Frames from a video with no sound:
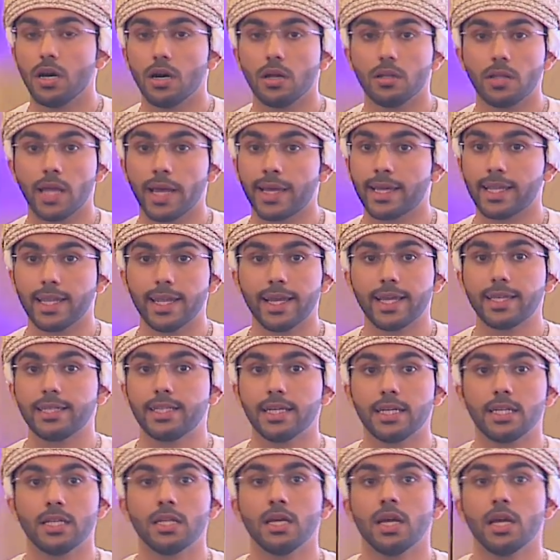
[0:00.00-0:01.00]
like
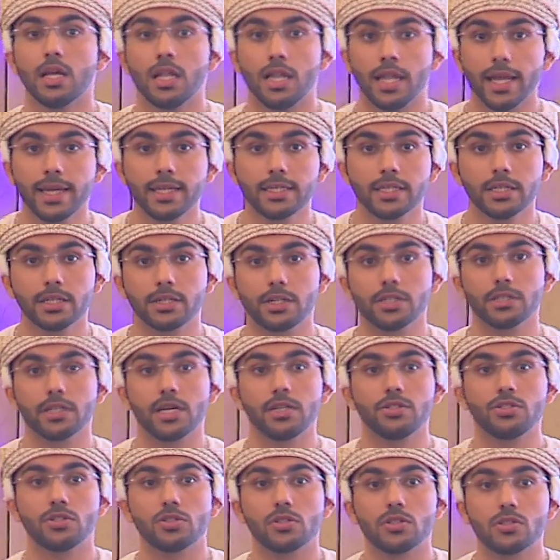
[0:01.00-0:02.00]
LinkedIn
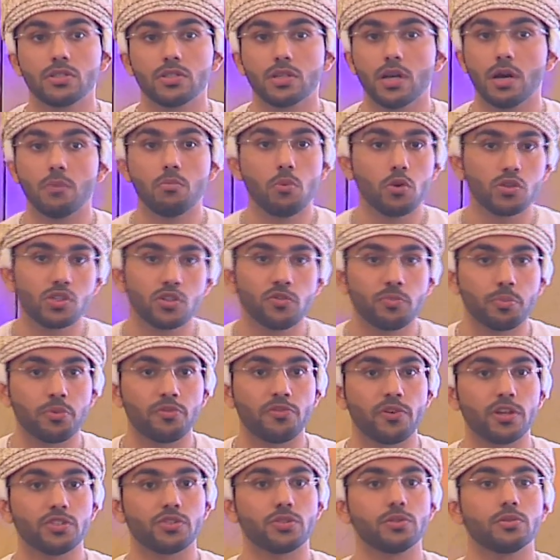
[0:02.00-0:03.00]
credentials, most of
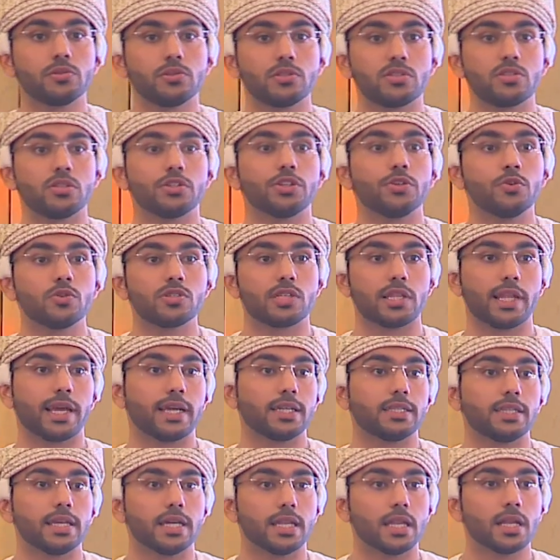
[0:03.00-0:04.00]
professionals use
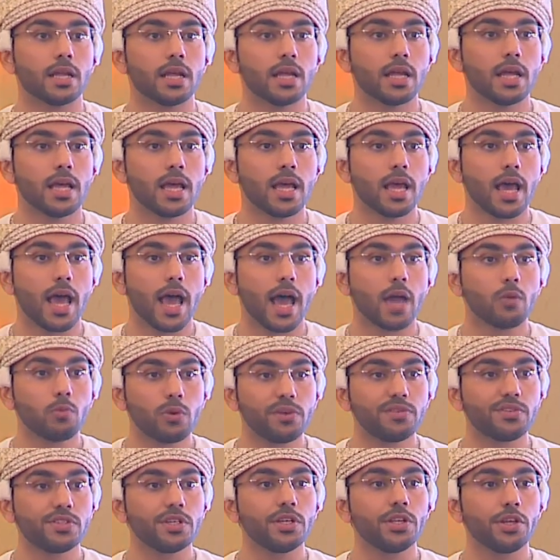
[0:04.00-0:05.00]
LinkedIn. And
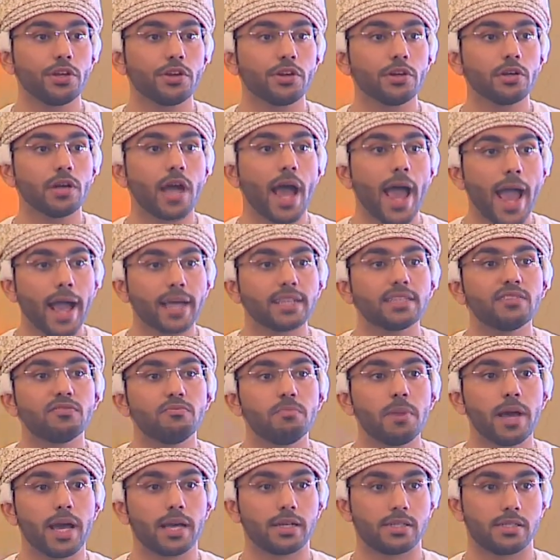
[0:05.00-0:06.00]
we've seen here active
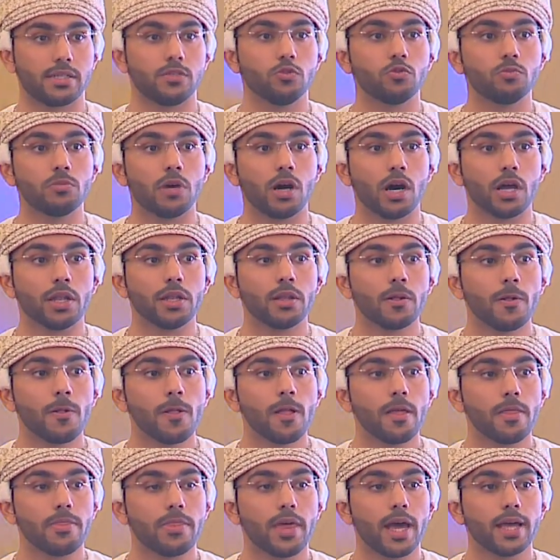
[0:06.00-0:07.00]
banks in Oman
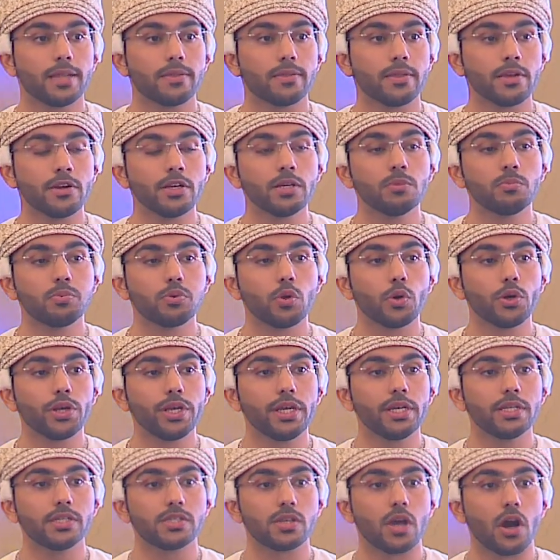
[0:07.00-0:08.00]
that their
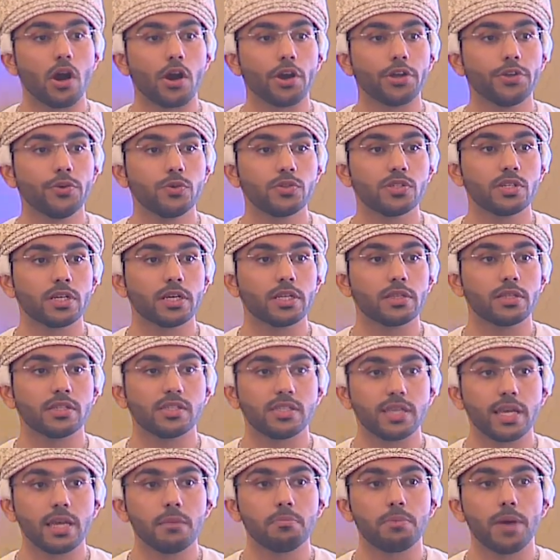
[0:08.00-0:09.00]
employees are using the
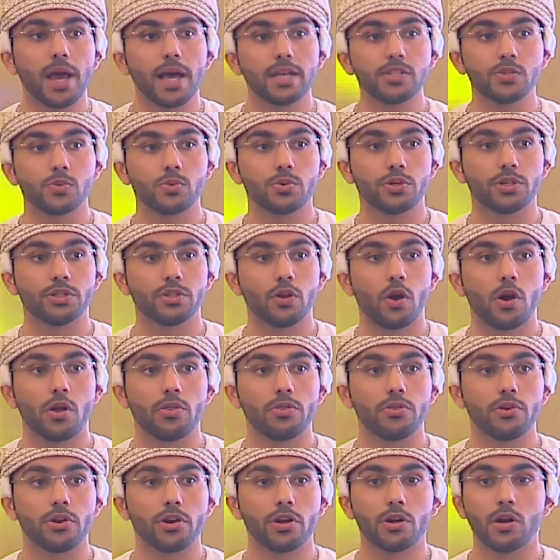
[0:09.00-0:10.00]
same password on
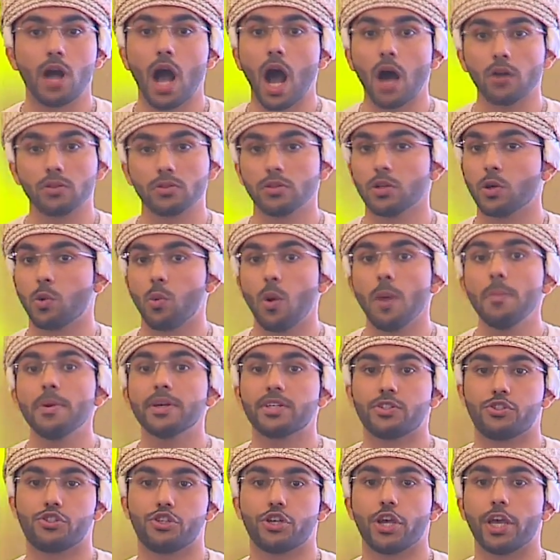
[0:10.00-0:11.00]
their Outlook web
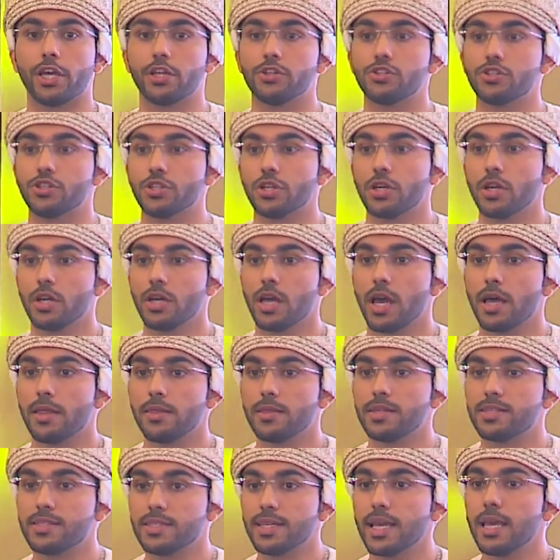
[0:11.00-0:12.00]
exchange,
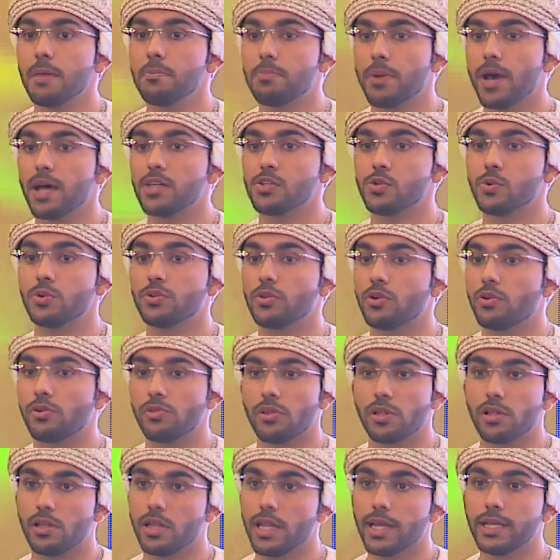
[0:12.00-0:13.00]
the same password on
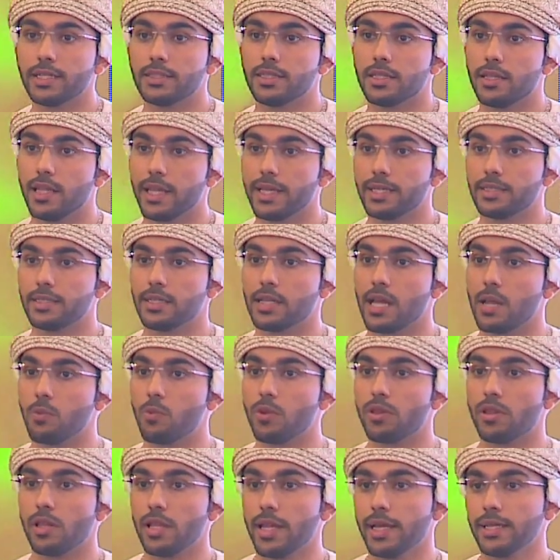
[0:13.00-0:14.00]
the LinkedIn, and
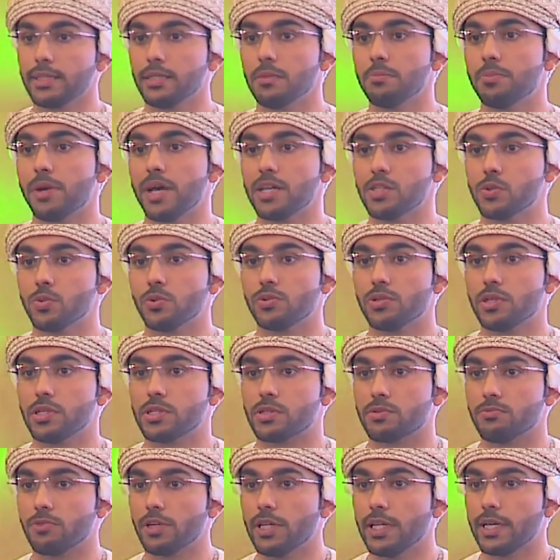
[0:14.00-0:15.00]
when the LinkedIn password is
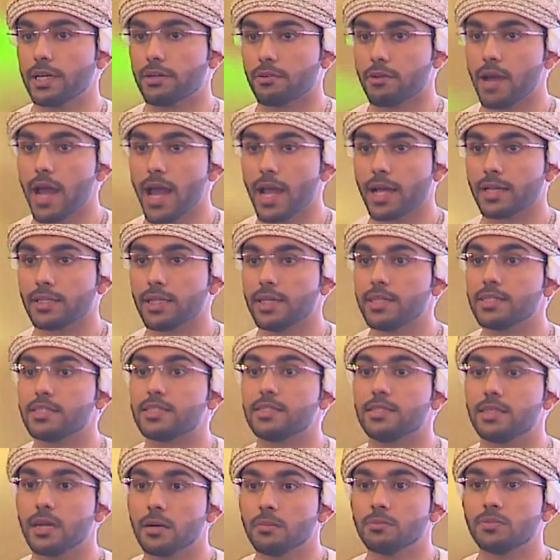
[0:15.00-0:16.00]
really cracked and it's
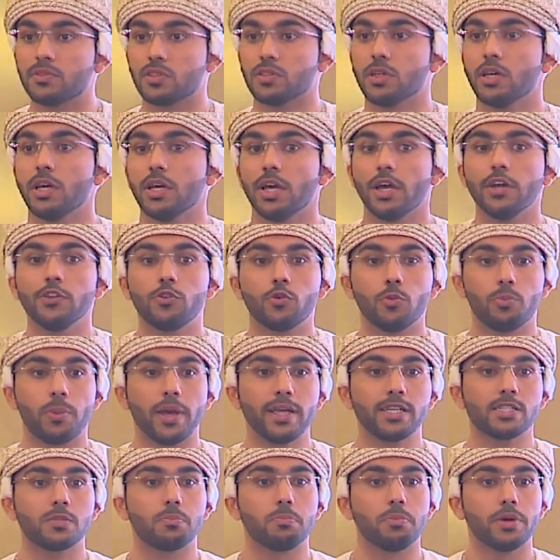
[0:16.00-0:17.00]
dumped into
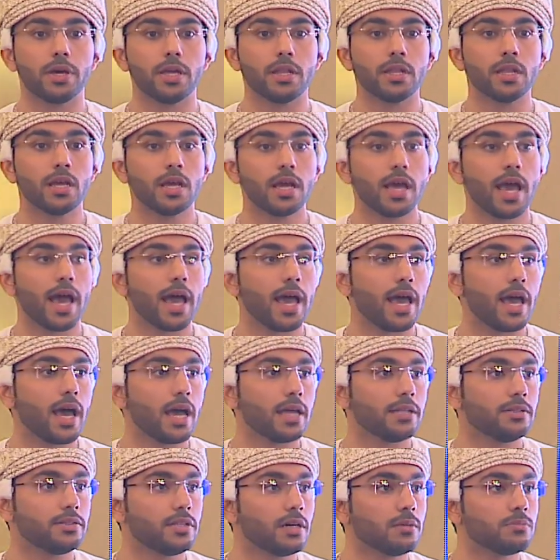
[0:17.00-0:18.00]
paste bin
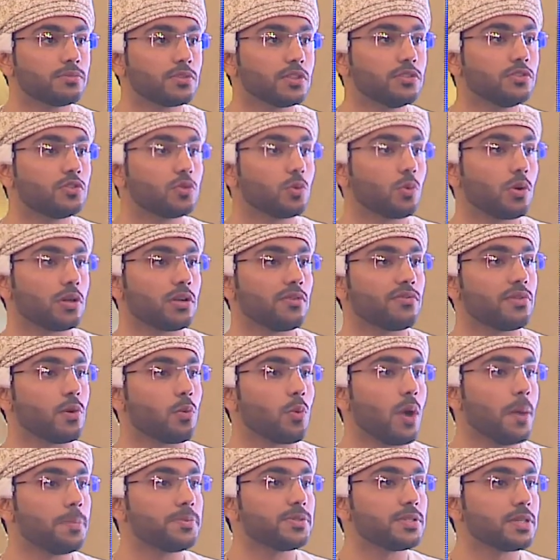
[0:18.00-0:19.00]
and dumped into one of the
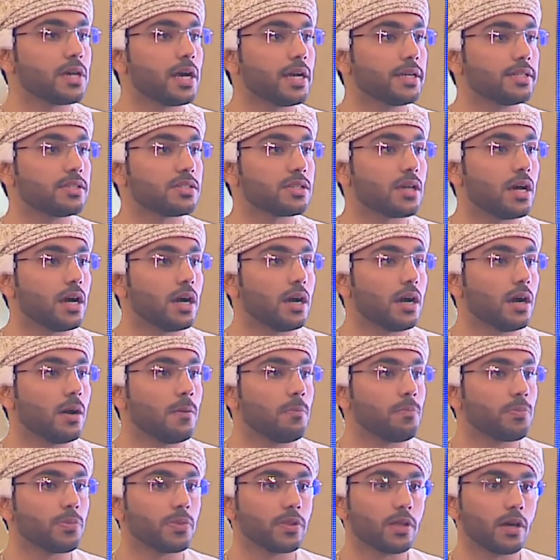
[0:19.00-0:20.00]
websites
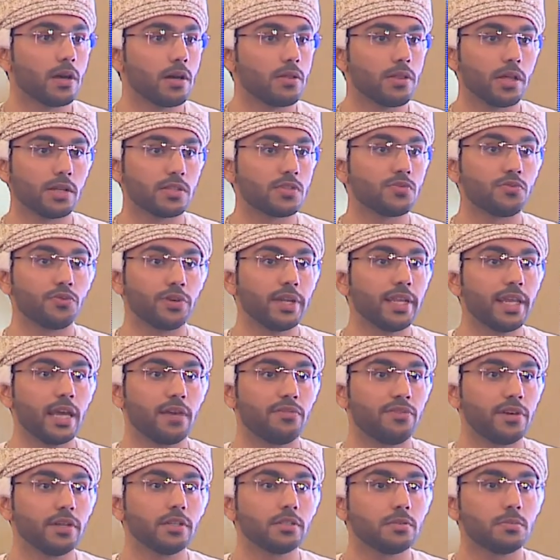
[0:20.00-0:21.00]
that's freely
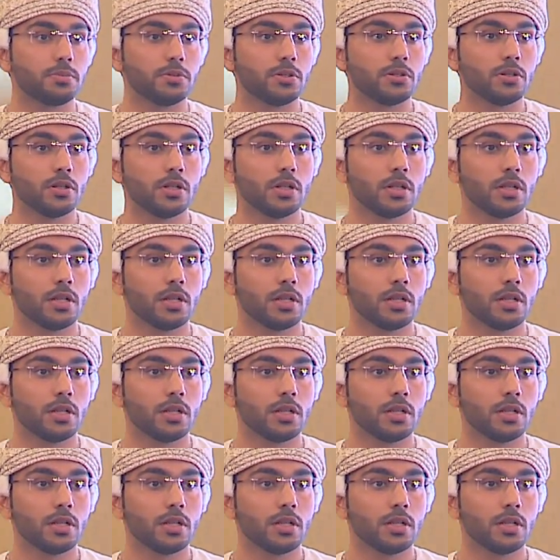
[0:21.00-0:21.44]
available,